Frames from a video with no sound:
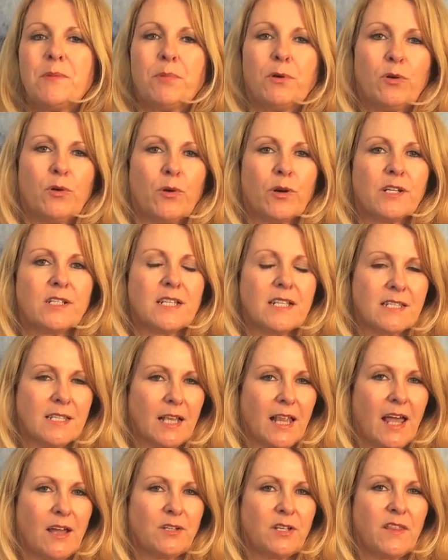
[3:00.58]
people who are
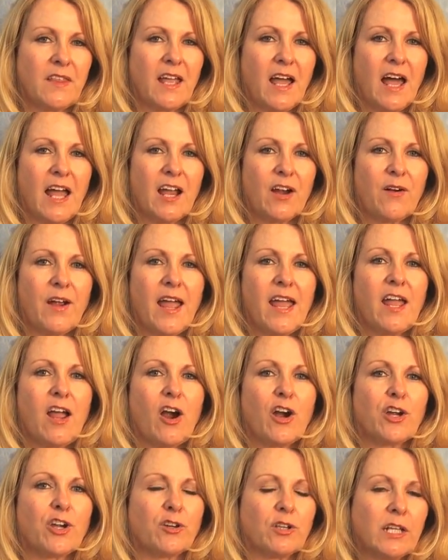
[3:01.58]
disallowed to the IRA
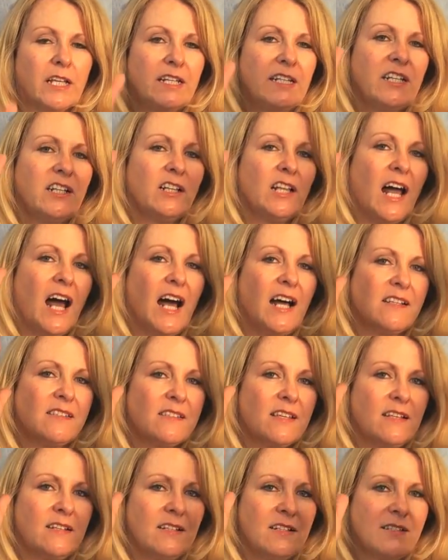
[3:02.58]
are your lineal
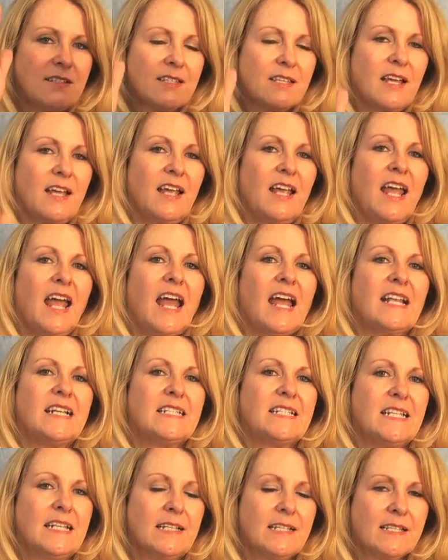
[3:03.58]
ascendants
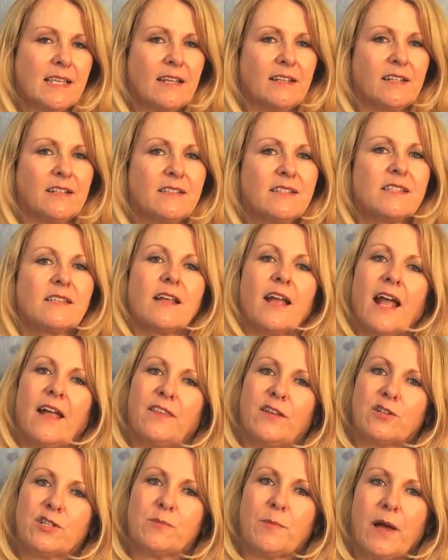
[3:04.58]
and descendants
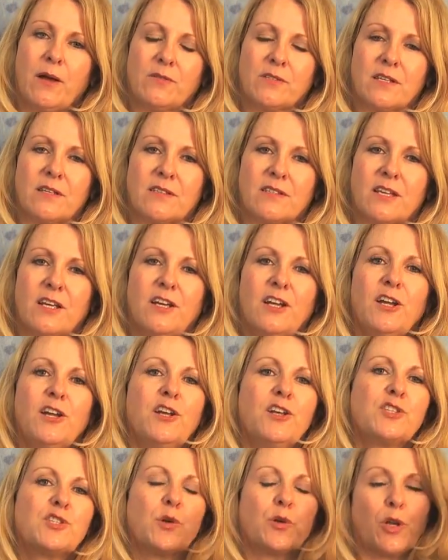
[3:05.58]
and their spouses.
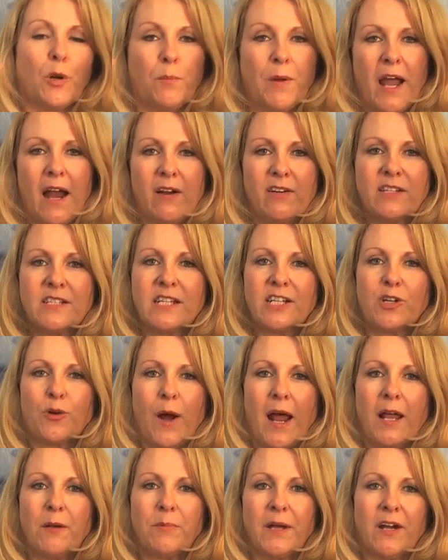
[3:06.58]
So your parents and
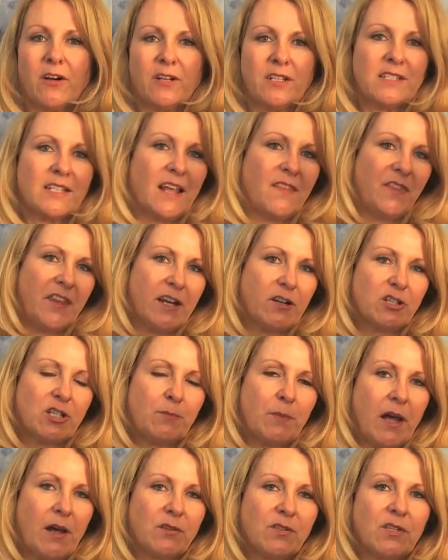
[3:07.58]
grandparents and their
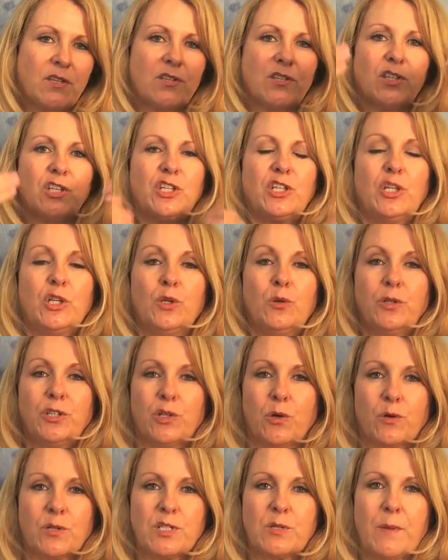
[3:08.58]
spouses, you
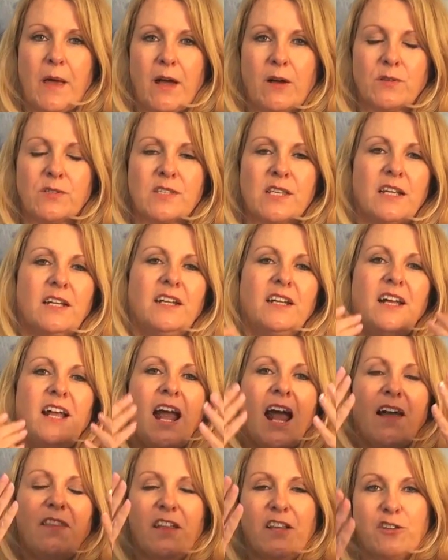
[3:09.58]
and your spouse,
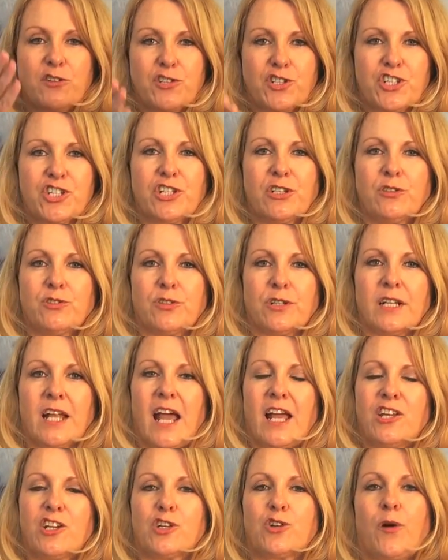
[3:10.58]
and then your children
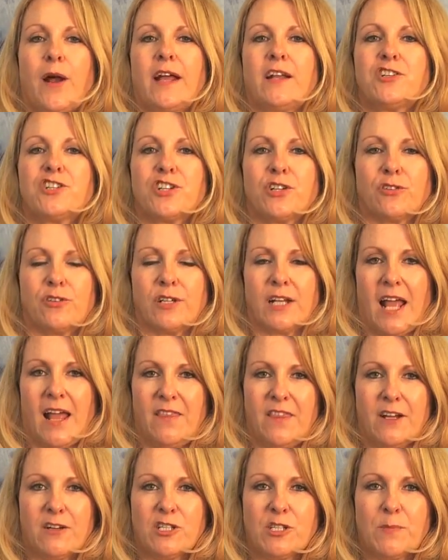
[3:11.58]
and your grandchildren
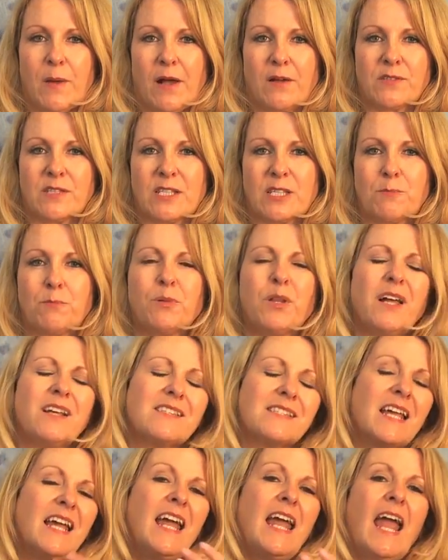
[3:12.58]
and their spouses,
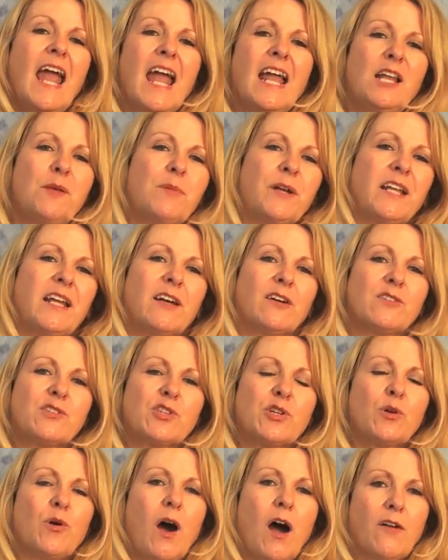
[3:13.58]
plus anybody
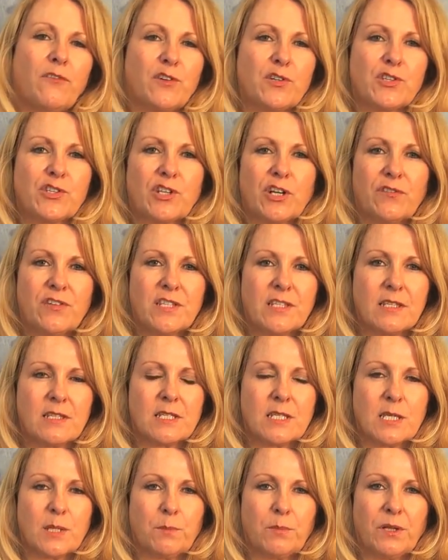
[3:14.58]
else who offers
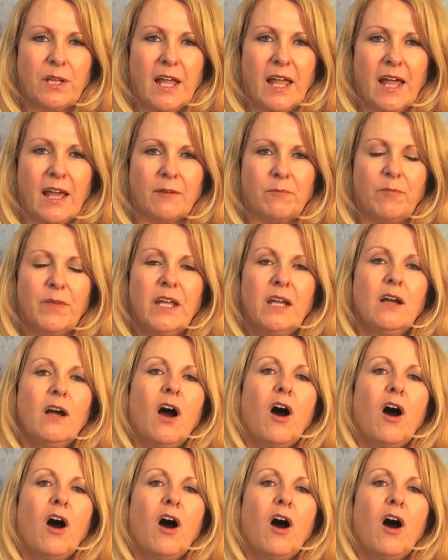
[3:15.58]
services to the plan,